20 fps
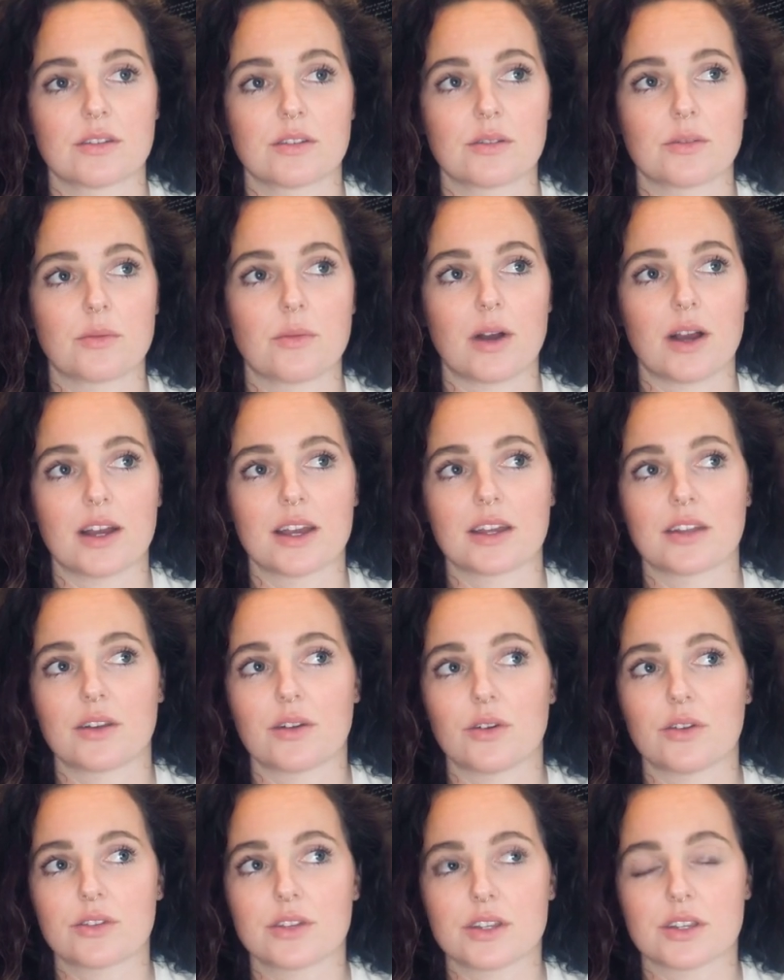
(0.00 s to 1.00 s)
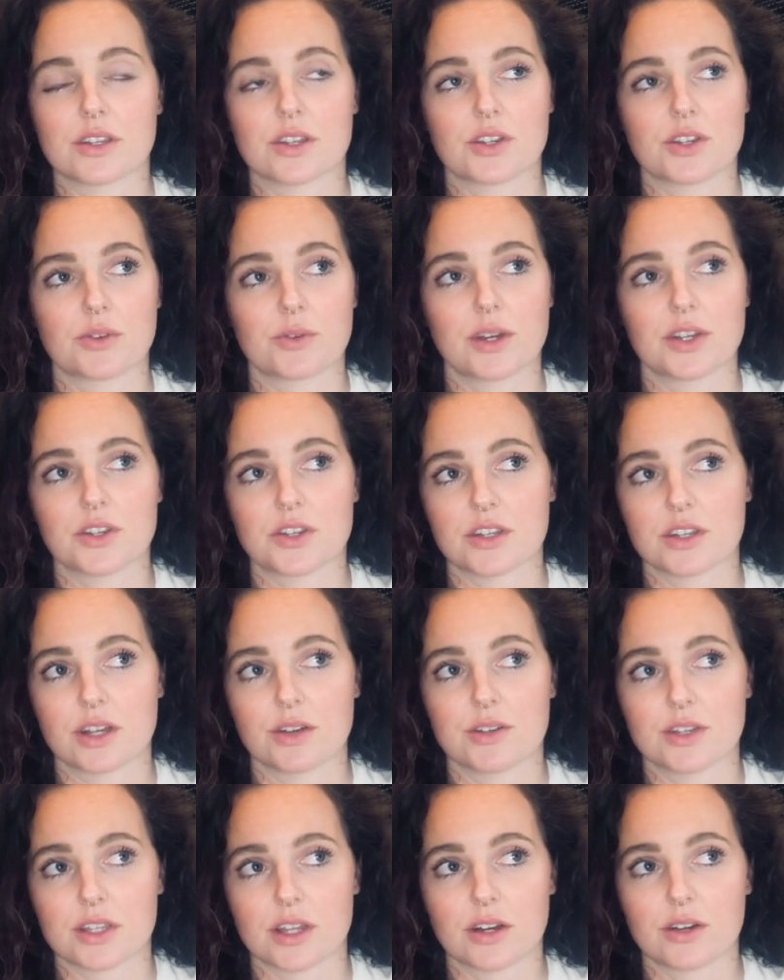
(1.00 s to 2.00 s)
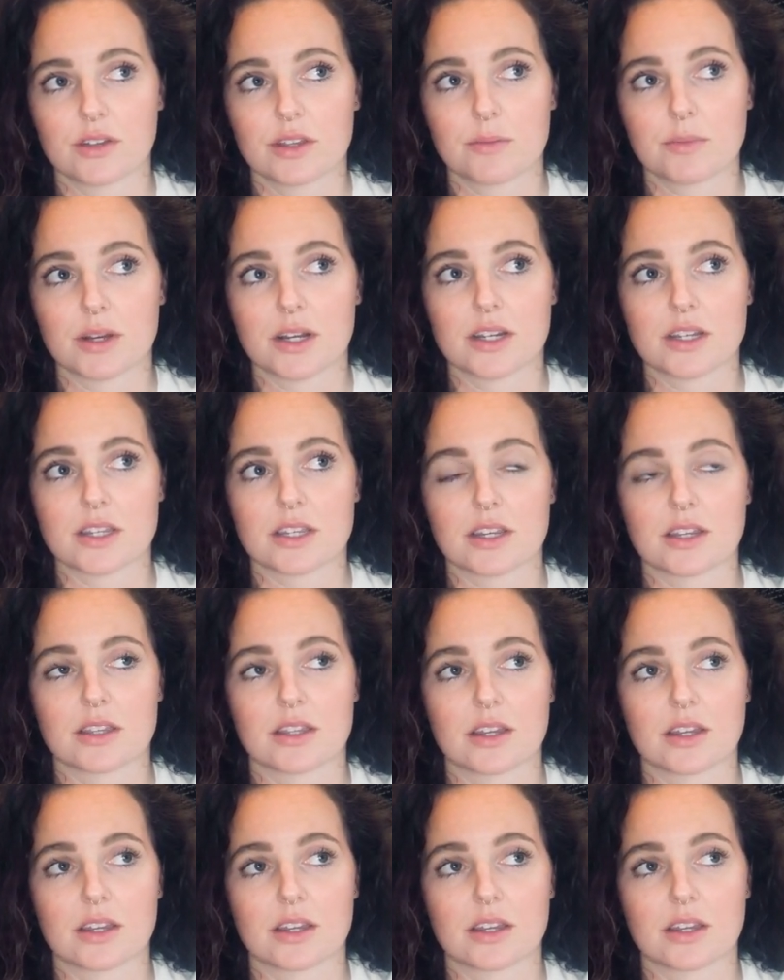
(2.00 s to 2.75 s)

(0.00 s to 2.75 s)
why in all these situations I was the only person